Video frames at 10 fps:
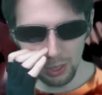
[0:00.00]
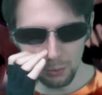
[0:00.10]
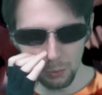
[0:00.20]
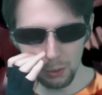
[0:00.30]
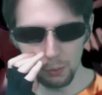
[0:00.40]

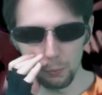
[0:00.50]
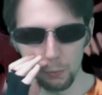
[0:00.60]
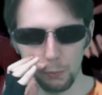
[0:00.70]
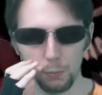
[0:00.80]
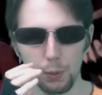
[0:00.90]
we
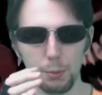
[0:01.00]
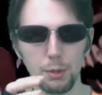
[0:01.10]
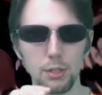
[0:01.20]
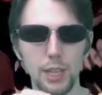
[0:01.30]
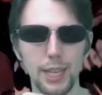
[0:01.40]

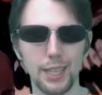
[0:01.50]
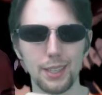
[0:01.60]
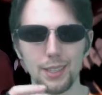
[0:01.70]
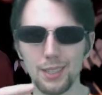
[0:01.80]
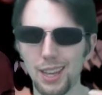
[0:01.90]
were, like,
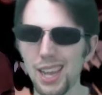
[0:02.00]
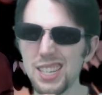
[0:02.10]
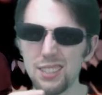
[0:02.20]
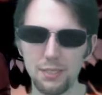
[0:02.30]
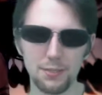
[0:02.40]

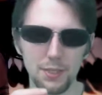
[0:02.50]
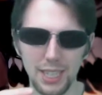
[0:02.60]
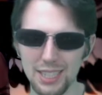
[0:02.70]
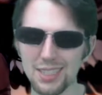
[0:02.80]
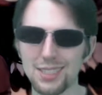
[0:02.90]
kind of
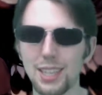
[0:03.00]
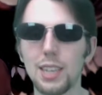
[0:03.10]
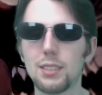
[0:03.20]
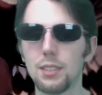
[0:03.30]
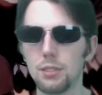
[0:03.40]

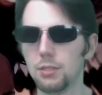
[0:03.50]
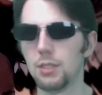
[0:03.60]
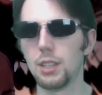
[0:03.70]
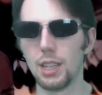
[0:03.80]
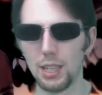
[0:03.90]
indecisive
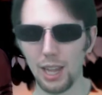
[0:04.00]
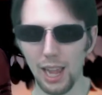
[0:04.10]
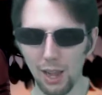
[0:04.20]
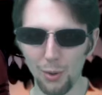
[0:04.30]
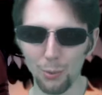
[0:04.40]
in
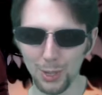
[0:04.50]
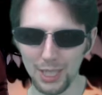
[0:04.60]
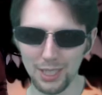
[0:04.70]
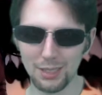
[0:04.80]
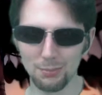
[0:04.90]
how
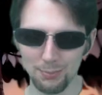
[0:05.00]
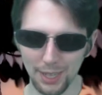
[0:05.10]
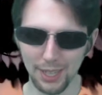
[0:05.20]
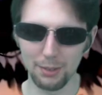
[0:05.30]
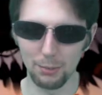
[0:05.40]
we,
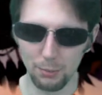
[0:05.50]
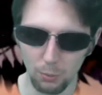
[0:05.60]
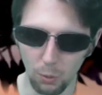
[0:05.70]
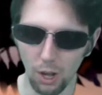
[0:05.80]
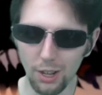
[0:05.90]
like,
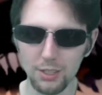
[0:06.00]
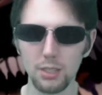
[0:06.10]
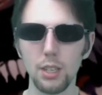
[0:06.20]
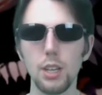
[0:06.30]
walked.